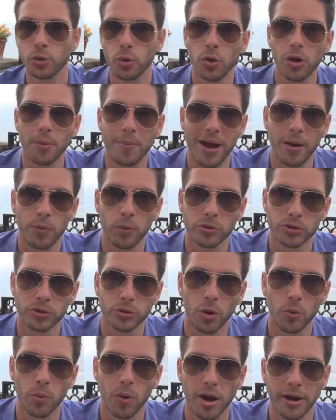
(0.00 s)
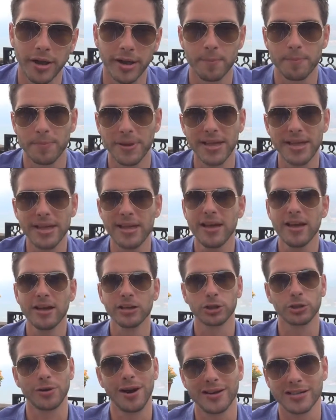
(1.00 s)
talk about what's not working, be
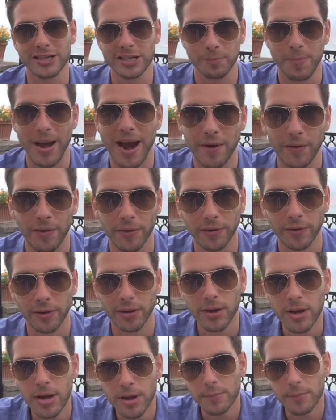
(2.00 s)
transparent.